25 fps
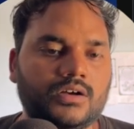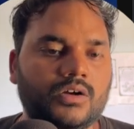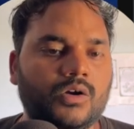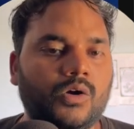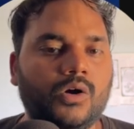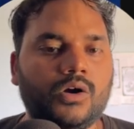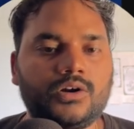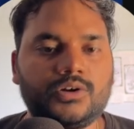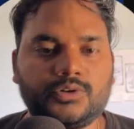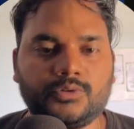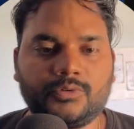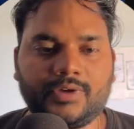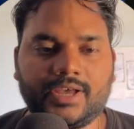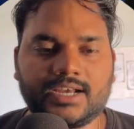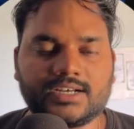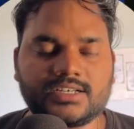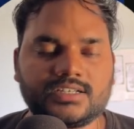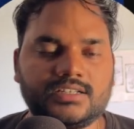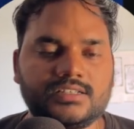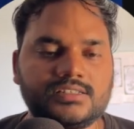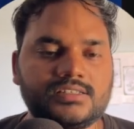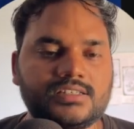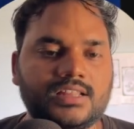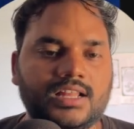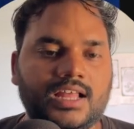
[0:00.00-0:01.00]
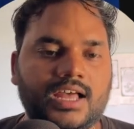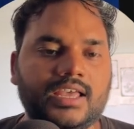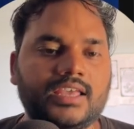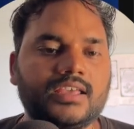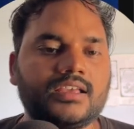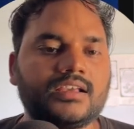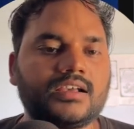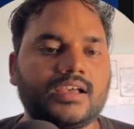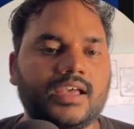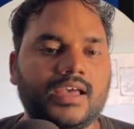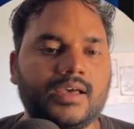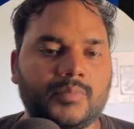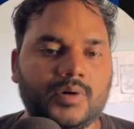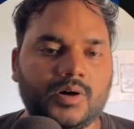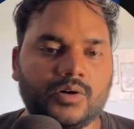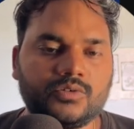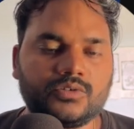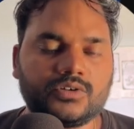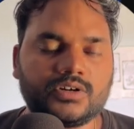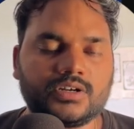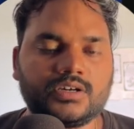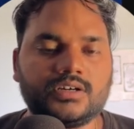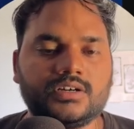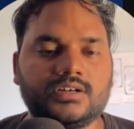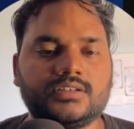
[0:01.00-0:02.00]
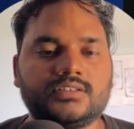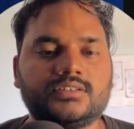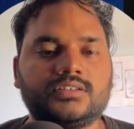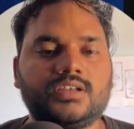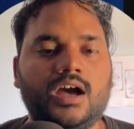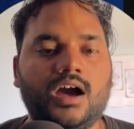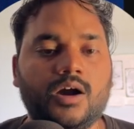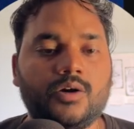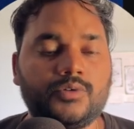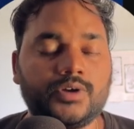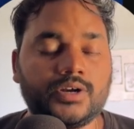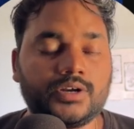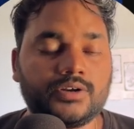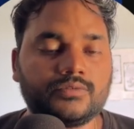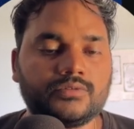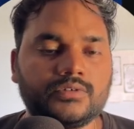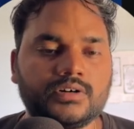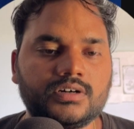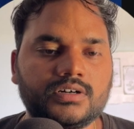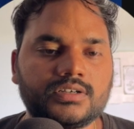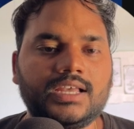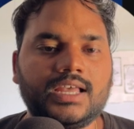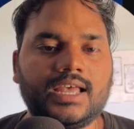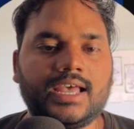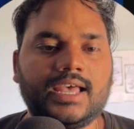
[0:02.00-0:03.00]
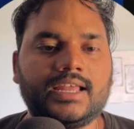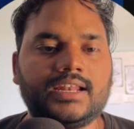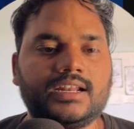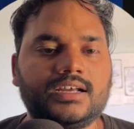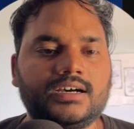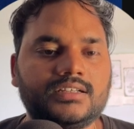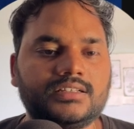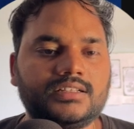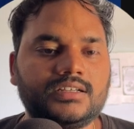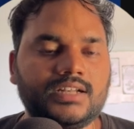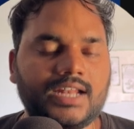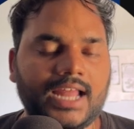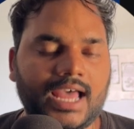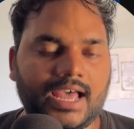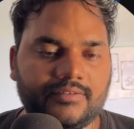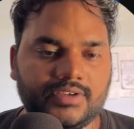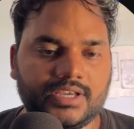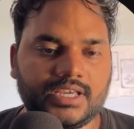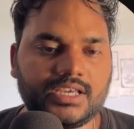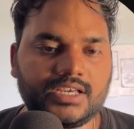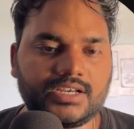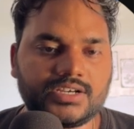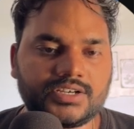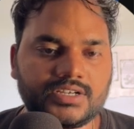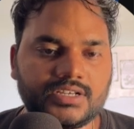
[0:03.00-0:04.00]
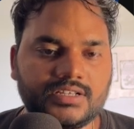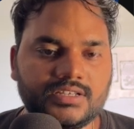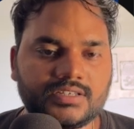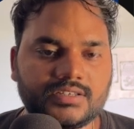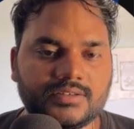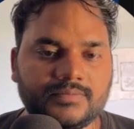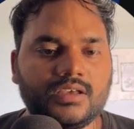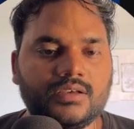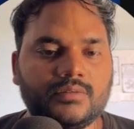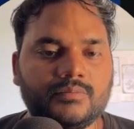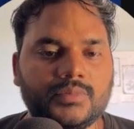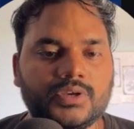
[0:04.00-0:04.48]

call to actions like about us, how it works and other navigations,